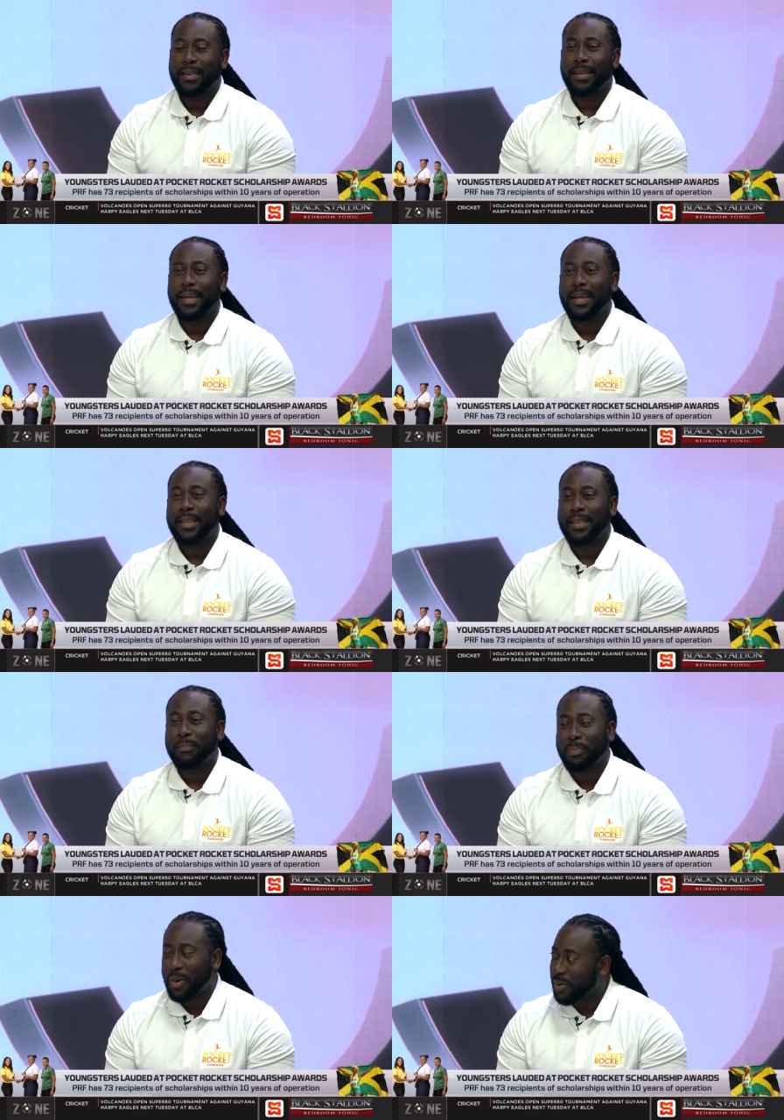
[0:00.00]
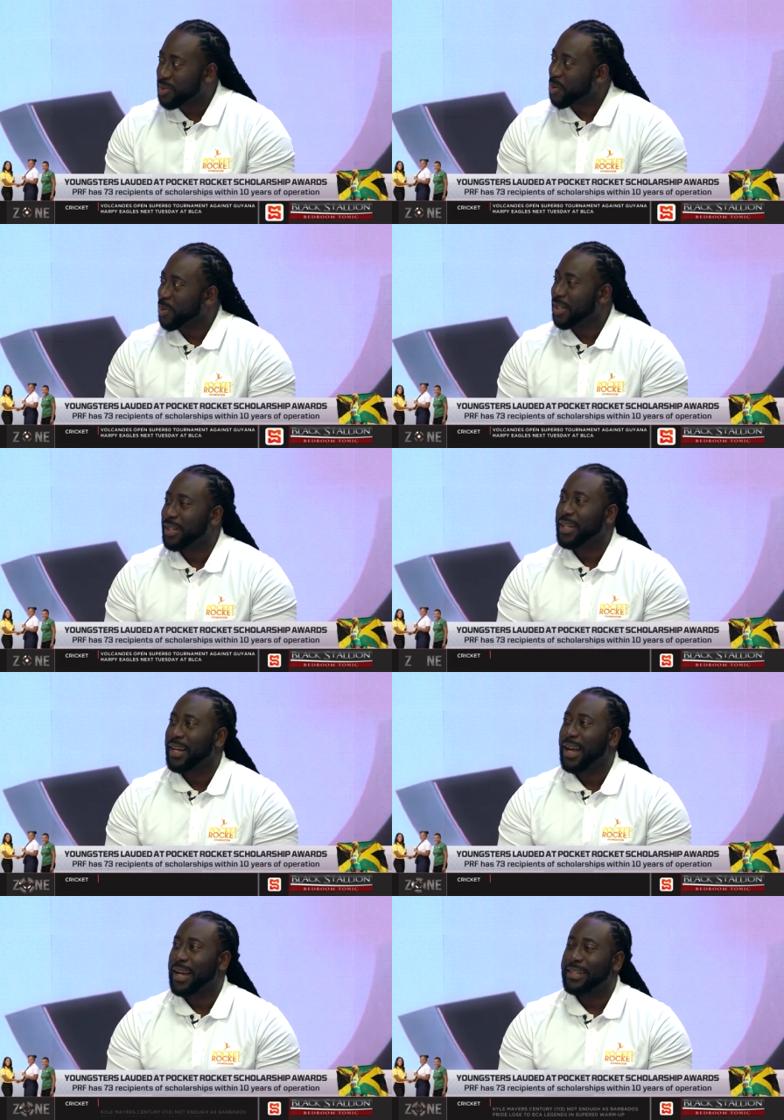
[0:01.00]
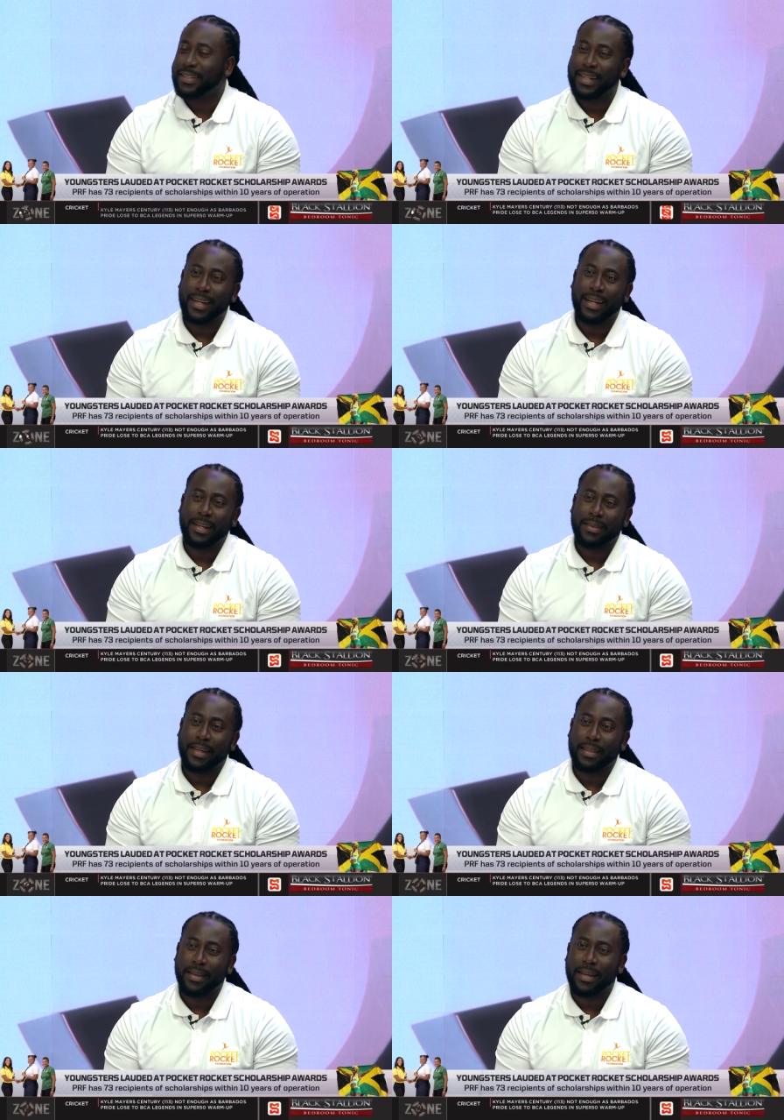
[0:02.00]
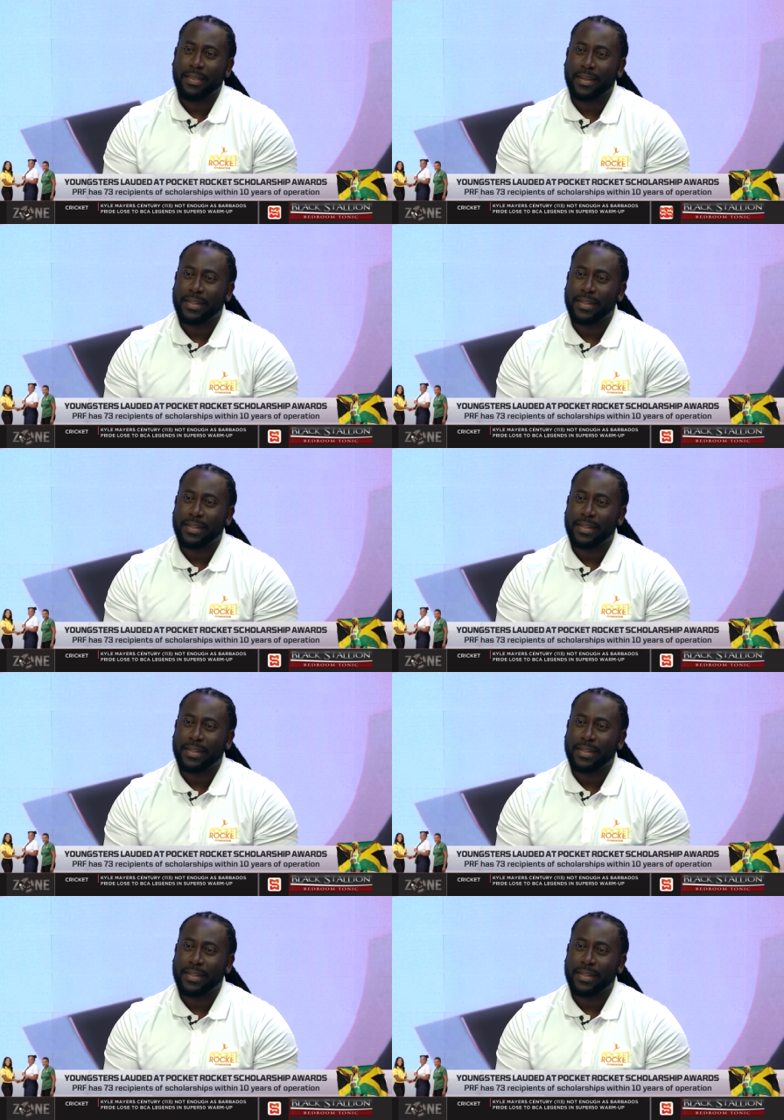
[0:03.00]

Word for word: the, the persona and uh, the, the, the